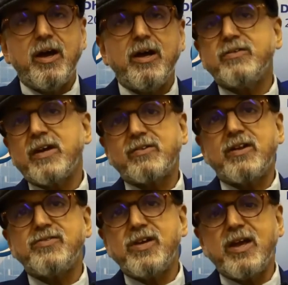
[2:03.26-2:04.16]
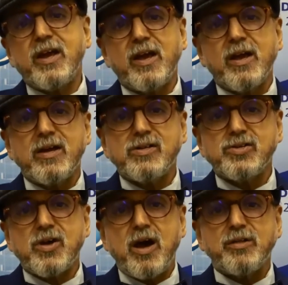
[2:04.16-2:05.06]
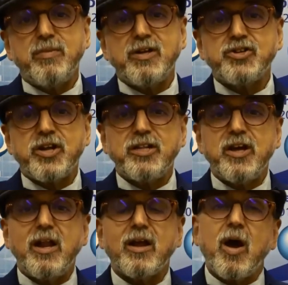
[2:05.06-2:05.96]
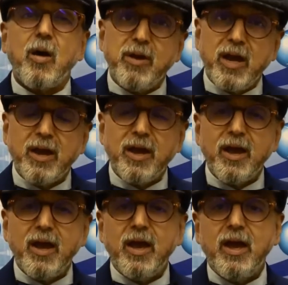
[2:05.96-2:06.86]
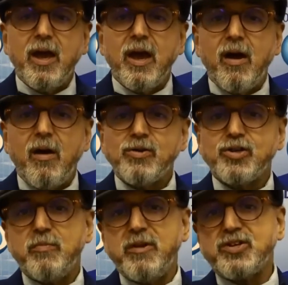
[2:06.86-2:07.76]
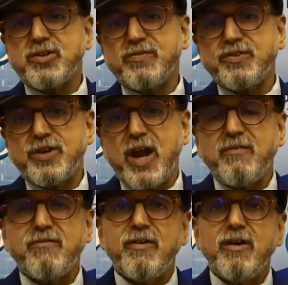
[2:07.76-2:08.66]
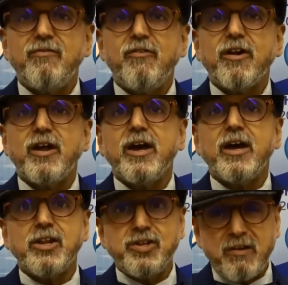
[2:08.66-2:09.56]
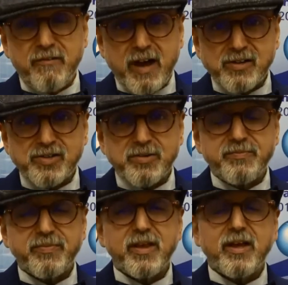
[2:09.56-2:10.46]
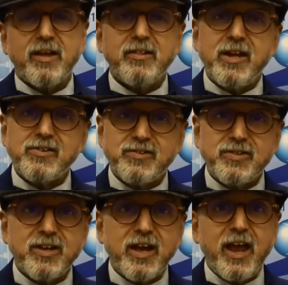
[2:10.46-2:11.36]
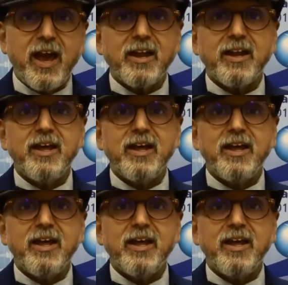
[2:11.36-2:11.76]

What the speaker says: His Excellency Saad bin Sharida Al-Kabi, also the Minister of State for Energy Affairs. That's again